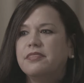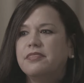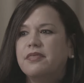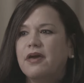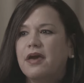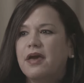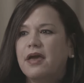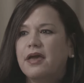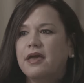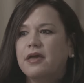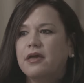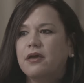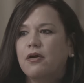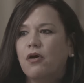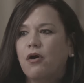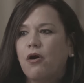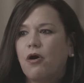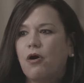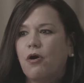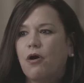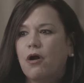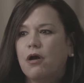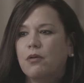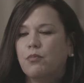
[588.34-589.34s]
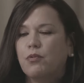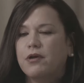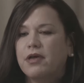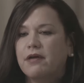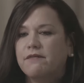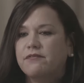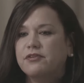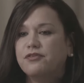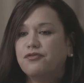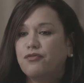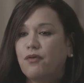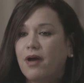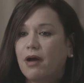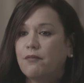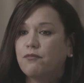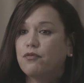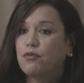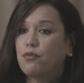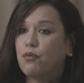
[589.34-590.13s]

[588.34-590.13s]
We have a travel